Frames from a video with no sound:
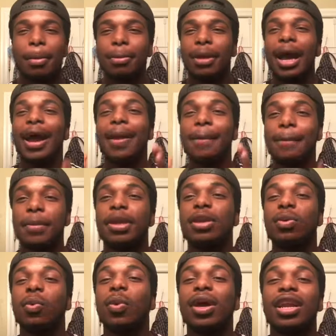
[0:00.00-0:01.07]
I
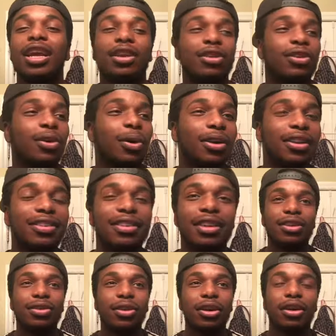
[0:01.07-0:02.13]
mean, when I saw this thing
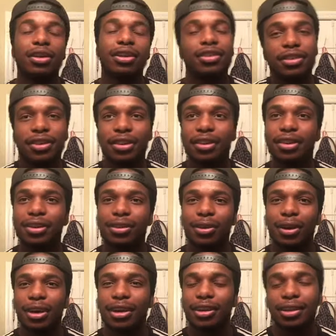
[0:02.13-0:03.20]
start,
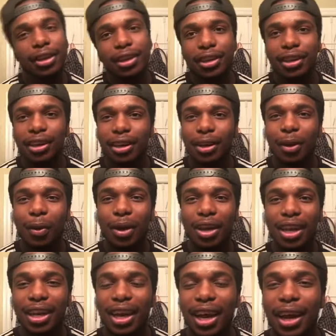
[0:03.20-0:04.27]
start going like
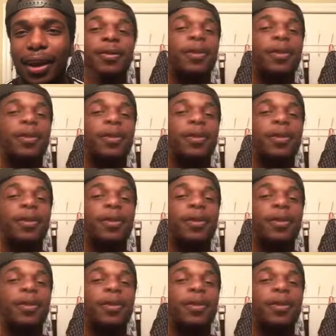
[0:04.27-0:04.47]
that.